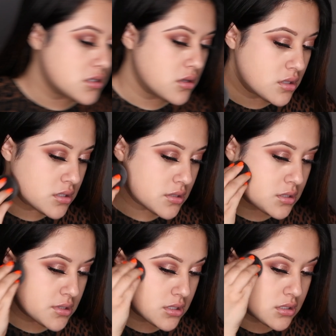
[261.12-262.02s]
So this
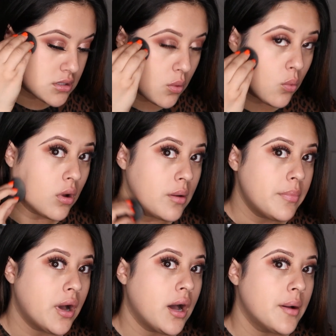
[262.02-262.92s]
is just one
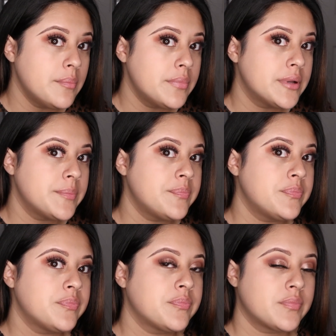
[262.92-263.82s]
pump,
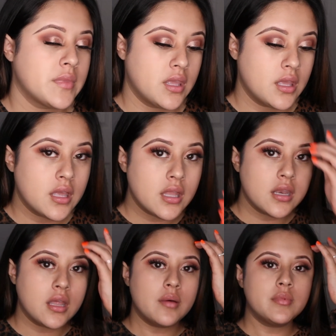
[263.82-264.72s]

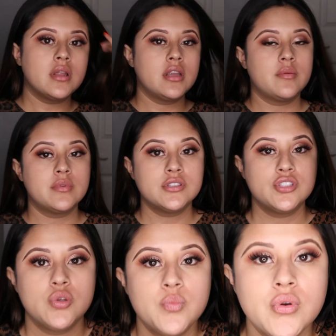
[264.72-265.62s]
and I'm not here. I'm gonna
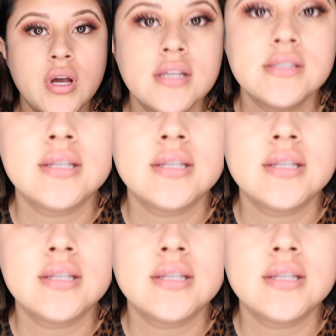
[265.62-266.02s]
zoom you guys